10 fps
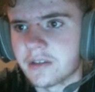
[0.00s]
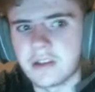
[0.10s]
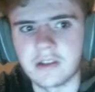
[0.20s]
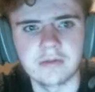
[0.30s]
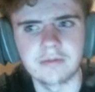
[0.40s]

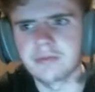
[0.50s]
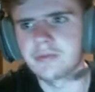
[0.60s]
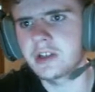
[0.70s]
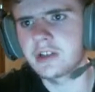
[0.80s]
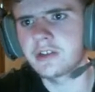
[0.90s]
though.
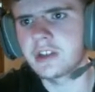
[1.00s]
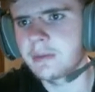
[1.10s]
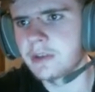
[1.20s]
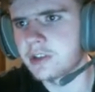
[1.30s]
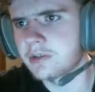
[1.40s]
Actually, let
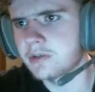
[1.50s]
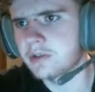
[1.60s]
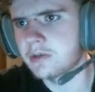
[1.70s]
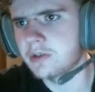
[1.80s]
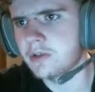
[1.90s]
me just
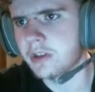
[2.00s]
do the